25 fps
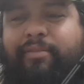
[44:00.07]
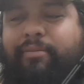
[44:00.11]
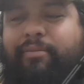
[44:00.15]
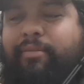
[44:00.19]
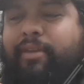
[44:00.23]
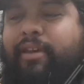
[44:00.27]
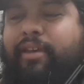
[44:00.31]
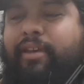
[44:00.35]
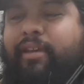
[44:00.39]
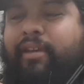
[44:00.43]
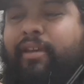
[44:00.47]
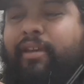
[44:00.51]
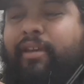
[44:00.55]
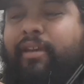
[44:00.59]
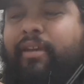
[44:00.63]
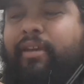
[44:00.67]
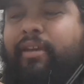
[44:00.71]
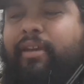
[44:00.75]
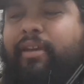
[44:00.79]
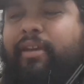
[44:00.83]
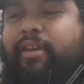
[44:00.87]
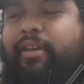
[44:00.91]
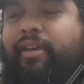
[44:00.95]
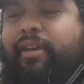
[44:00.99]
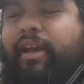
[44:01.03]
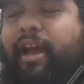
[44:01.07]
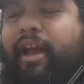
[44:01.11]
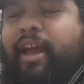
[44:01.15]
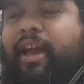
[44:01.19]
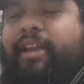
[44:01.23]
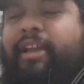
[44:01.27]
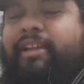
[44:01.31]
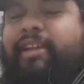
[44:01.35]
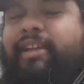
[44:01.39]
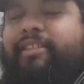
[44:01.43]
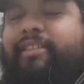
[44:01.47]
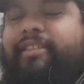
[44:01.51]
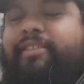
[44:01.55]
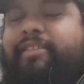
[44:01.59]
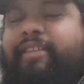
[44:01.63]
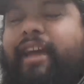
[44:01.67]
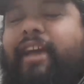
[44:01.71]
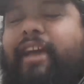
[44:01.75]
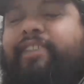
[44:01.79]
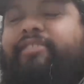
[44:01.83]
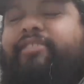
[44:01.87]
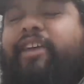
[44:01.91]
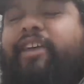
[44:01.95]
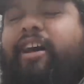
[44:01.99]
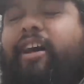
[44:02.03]
The man. I didn't get to.
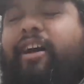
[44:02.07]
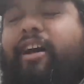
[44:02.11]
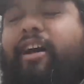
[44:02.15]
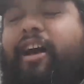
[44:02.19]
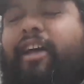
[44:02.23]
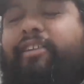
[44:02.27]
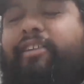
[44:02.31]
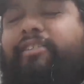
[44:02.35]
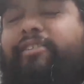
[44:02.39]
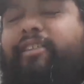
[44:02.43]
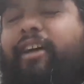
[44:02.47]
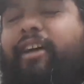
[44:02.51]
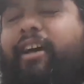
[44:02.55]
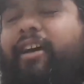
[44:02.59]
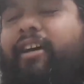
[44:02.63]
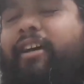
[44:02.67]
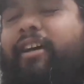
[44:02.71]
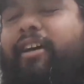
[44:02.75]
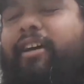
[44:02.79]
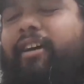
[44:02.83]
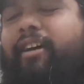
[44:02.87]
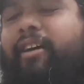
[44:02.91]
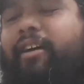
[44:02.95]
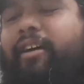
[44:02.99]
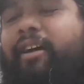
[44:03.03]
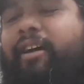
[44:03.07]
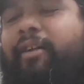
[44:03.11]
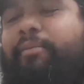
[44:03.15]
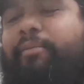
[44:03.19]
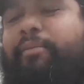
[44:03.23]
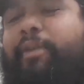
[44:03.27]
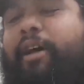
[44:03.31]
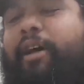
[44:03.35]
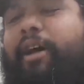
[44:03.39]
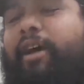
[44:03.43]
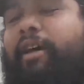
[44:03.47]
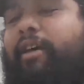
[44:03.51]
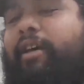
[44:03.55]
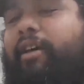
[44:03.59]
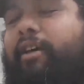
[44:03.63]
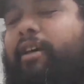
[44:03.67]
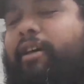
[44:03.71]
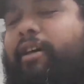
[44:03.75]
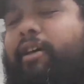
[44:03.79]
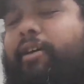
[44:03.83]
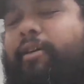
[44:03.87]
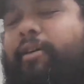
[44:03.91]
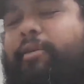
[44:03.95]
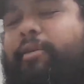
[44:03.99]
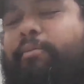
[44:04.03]
I saw on
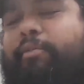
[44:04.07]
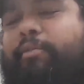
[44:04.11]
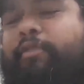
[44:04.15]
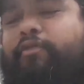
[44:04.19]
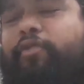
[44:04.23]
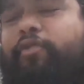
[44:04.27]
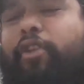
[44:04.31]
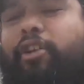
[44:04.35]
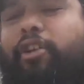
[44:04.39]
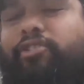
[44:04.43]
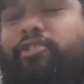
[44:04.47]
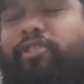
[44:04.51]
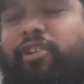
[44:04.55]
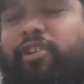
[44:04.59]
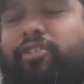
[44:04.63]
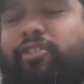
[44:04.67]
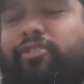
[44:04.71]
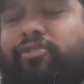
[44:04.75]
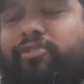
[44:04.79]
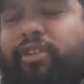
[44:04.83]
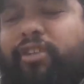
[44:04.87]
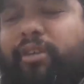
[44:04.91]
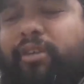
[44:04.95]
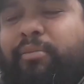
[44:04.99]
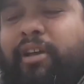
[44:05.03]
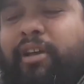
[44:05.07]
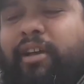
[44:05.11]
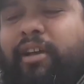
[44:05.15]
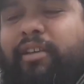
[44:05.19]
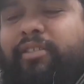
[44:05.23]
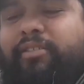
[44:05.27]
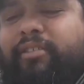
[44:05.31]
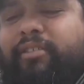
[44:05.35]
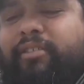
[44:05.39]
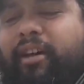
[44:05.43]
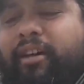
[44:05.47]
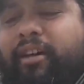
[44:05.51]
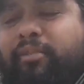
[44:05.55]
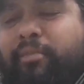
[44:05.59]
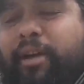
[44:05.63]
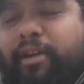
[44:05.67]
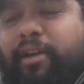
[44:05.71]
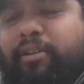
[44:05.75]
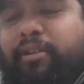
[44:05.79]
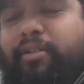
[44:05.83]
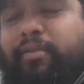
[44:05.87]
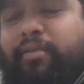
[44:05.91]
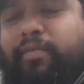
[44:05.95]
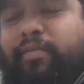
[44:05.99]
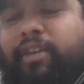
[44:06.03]
my before I started streaming. I saw on my
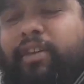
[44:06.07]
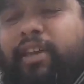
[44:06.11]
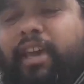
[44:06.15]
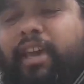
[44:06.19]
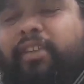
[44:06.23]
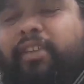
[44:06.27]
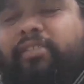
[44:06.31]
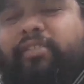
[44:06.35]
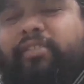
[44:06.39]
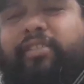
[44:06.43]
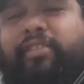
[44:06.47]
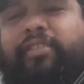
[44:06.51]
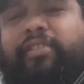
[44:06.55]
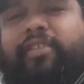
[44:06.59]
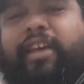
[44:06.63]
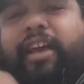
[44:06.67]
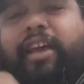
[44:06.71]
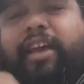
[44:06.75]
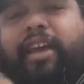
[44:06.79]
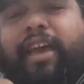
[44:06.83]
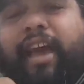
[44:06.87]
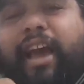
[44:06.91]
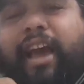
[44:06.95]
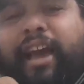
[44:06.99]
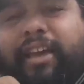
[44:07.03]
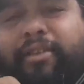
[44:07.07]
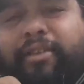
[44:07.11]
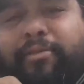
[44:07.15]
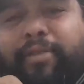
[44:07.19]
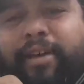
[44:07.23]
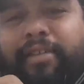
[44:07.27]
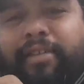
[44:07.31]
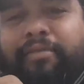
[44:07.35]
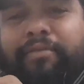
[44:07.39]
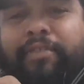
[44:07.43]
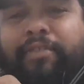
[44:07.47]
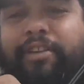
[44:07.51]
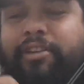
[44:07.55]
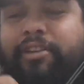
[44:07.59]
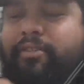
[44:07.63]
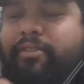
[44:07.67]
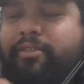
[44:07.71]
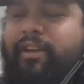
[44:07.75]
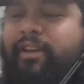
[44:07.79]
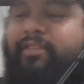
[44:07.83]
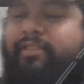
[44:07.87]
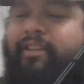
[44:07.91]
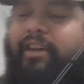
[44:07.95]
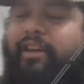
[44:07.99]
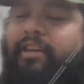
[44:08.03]
notifications that you had a video
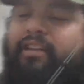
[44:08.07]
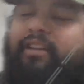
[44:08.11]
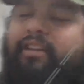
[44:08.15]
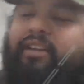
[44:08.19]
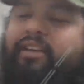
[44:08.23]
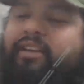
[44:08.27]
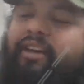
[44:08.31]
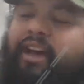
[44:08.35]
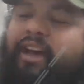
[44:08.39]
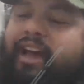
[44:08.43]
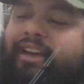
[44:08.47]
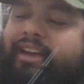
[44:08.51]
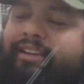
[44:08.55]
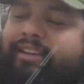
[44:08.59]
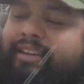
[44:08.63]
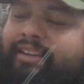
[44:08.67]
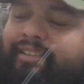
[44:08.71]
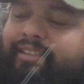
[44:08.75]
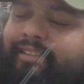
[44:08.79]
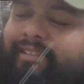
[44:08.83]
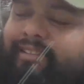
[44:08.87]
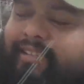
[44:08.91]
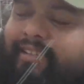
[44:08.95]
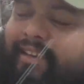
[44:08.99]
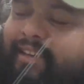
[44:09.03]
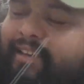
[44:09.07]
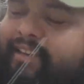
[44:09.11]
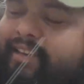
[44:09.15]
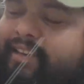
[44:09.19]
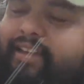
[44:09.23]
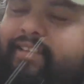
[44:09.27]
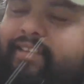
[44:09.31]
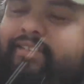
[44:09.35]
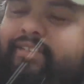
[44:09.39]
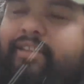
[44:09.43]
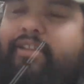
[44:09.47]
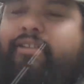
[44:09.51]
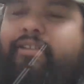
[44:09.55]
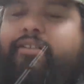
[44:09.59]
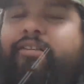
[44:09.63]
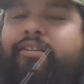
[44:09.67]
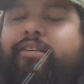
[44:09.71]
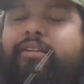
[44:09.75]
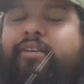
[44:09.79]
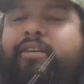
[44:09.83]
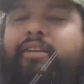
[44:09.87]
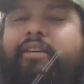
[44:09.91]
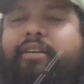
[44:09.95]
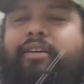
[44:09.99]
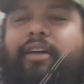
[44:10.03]
like that. I didn't get to see it yet though.
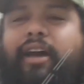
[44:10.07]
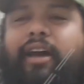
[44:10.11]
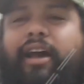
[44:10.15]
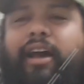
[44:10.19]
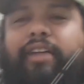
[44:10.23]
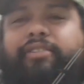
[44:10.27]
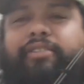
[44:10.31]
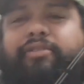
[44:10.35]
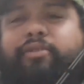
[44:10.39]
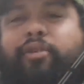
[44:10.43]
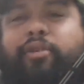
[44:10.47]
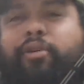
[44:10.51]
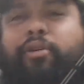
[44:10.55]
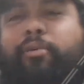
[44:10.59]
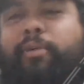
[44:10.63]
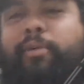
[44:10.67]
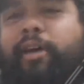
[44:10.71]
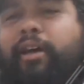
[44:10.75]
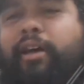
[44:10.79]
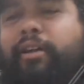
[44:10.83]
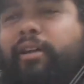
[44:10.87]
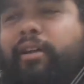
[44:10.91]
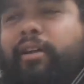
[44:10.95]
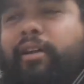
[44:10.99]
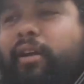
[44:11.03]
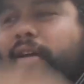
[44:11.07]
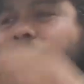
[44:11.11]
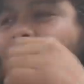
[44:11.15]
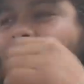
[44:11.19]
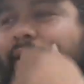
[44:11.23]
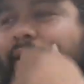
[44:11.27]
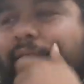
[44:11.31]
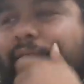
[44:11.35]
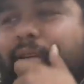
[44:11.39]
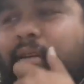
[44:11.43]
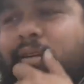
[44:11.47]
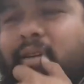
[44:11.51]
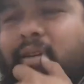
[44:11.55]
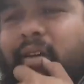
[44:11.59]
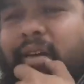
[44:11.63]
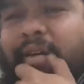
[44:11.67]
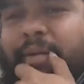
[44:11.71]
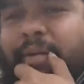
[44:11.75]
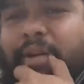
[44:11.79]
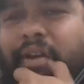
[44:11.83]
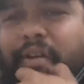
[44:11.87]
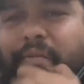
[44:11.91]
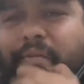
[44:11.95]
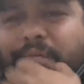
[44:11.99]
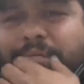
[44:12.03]
That's cool, man. I
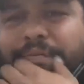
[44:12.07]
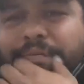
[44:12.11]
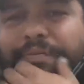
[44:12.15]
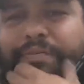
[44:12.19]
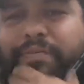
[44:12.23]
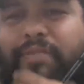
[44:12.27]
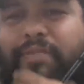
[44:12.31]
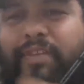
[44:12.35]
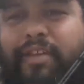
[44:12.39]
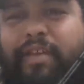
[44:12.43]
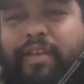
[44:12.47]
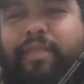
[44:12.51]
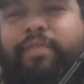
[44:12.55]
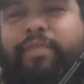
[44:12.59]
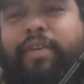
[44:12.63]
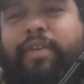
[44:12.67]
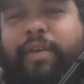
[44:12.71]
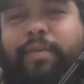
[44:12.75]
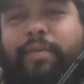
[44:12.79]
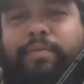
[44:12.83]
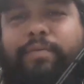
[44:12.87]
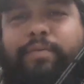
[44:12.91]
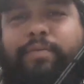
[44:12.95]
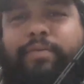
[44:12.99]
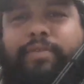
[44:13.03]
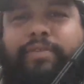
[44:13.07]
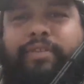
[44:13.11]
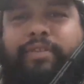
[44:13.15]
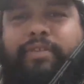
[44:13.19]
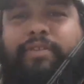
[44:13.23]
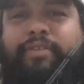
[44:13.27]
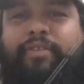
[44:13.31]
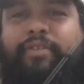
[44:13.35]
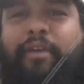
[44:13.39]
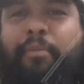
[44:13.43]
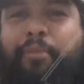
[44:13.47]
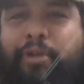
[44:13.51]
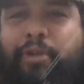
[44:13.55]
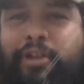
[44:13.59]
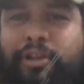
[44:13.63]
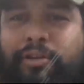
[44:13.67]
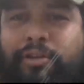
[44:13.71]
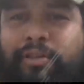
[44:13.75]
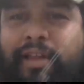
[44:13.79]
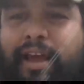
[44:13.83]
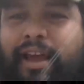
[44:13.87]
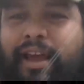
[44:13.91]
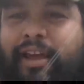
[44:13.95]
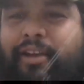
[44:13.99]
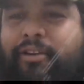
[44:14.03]
mean, if it's someone
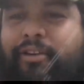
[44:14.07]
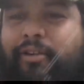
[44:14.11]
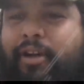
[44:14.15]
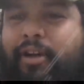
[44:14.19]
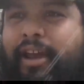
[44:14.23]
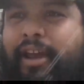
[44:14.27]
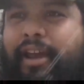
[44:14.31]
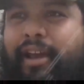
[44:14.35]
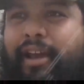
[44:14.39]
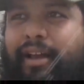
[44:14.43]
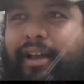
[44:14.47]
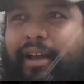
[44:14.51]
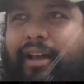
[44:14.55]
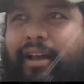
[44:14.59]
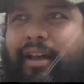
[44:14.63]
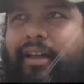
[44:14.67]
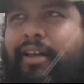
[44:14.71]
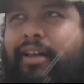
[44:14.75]
you like, great. With